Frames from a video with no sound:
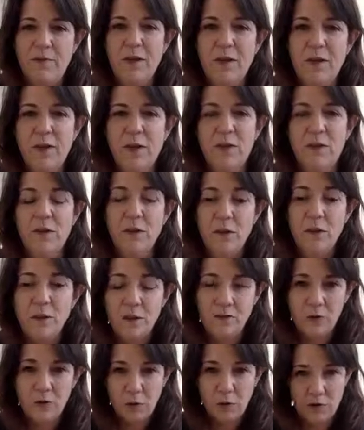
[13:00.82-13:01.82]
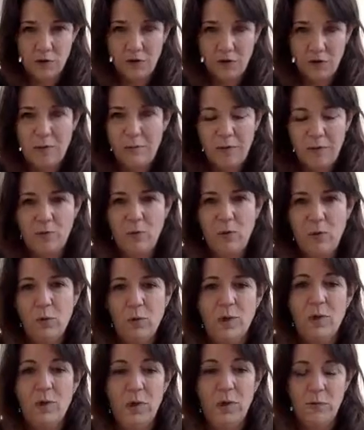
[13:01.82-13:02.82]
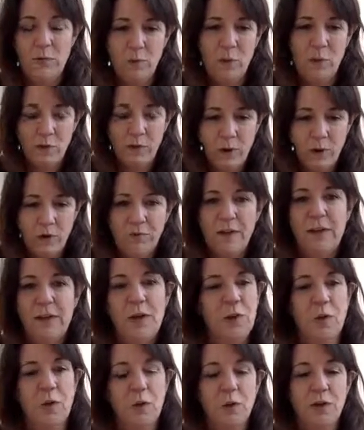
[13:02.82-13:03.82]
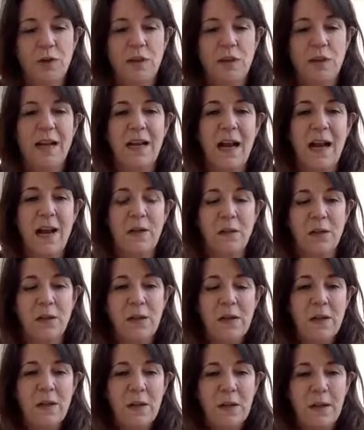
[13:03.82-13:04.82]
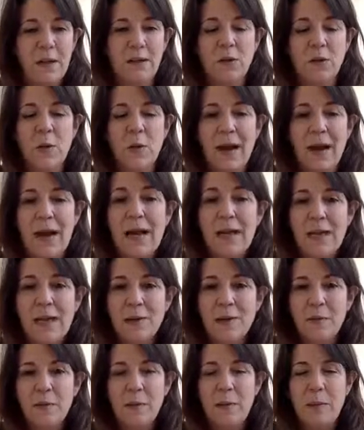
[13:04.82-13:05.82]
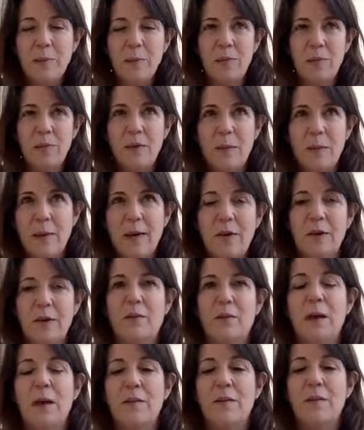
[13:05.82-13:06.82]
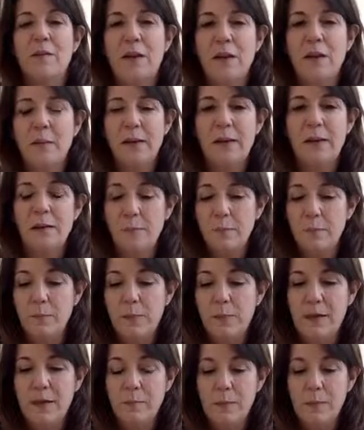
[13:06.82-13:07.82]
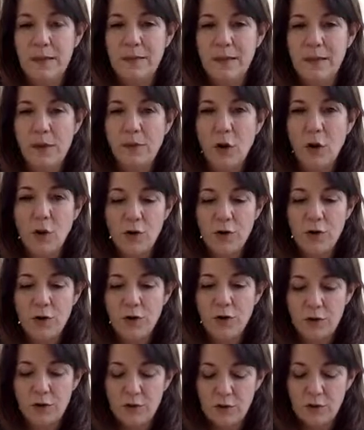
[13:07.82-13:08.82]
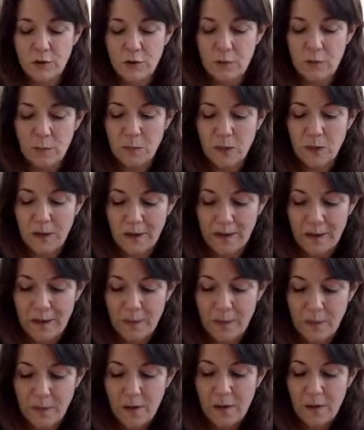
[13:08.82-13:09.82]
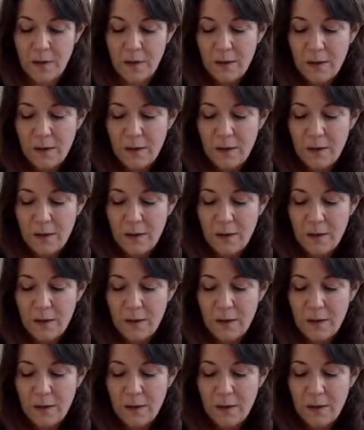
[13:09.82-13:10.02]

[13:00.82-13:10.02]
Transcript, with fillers: video because they've not done that before. You know, we're on a video call just now, and it's quite alien for people. They may, might find a bit, be a bit self conscious or something like that. But